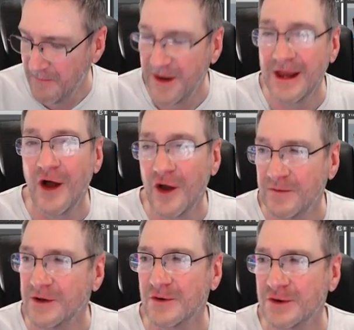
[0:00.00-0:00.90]
I'm being
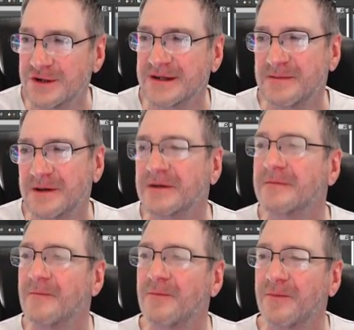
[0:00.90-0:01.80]
overcautious, but
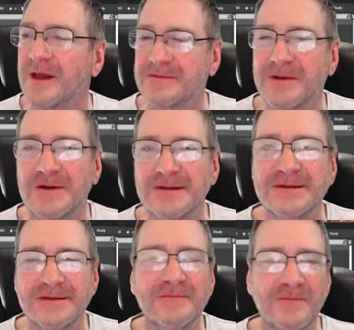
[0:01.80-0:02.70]
it's
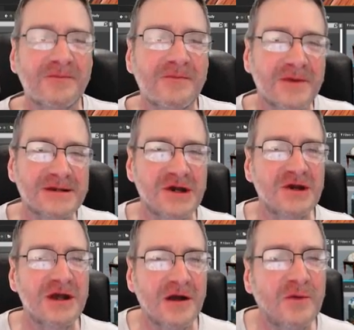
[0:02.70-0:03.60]
because the
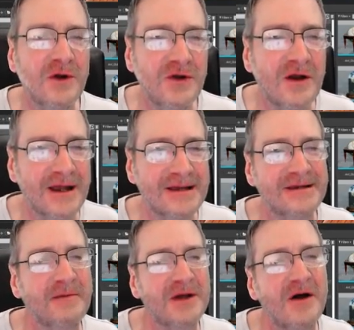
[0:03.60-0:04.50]
studio will not
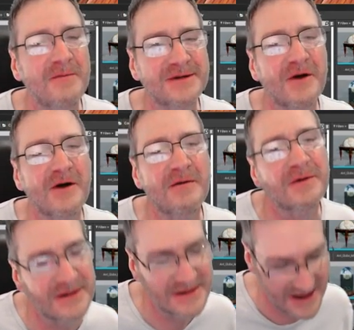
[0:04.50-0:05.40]
accept, oh, I'm sorry,
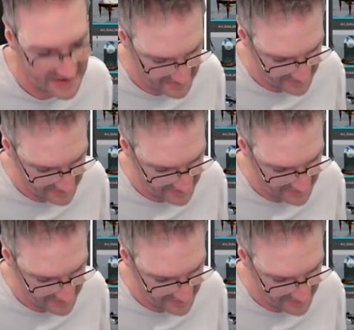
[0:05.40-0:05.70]
but